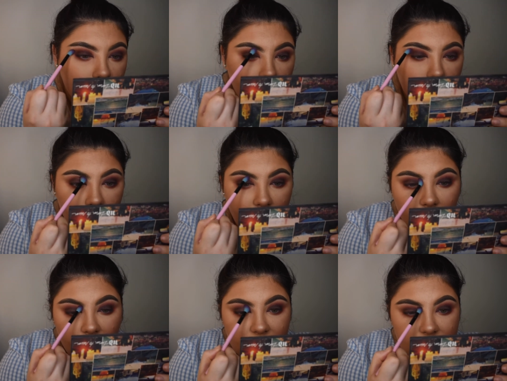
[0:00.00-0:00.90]
The thing
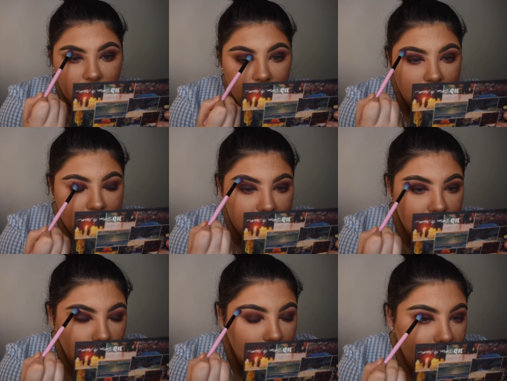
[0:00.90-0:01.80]
about this look is it's
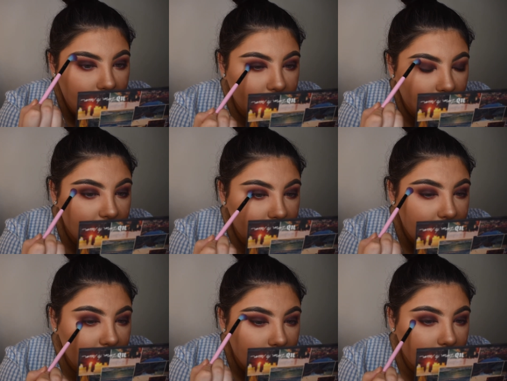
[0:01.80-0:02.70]
all about kind of
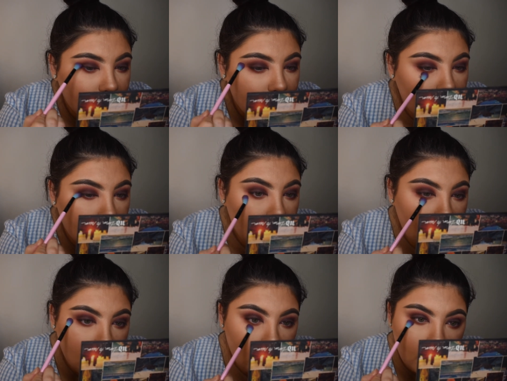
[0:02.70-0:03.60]
being
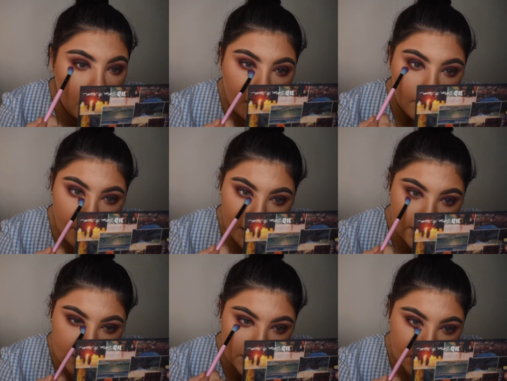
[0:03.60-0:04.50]

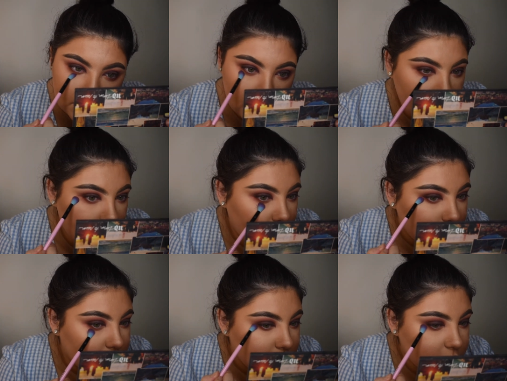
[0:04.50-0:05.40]
blended
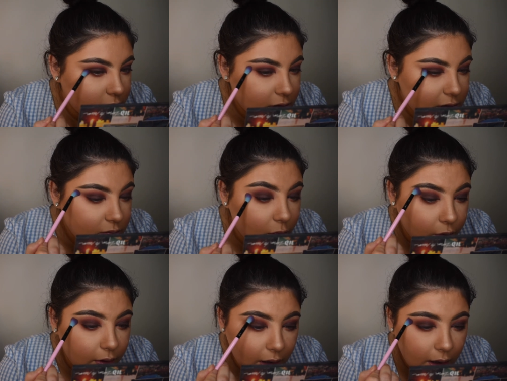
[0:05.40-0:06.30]
and
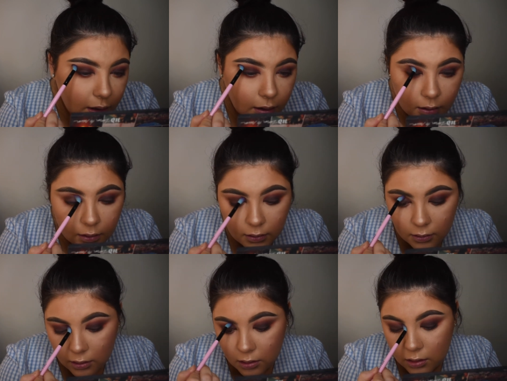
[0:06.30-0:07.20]
smoky,
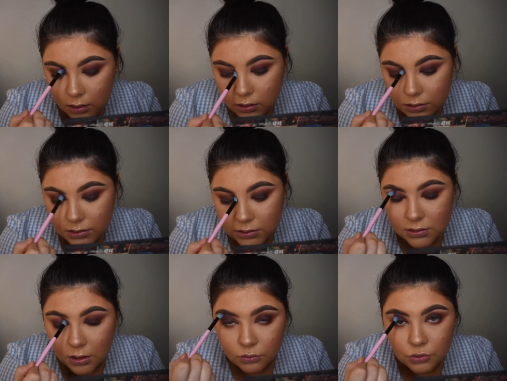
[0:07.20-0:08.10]

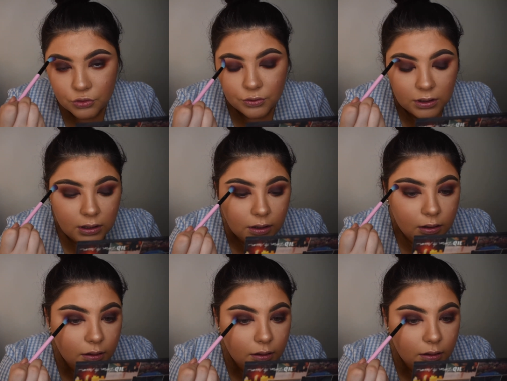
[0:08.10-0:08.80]
sultry.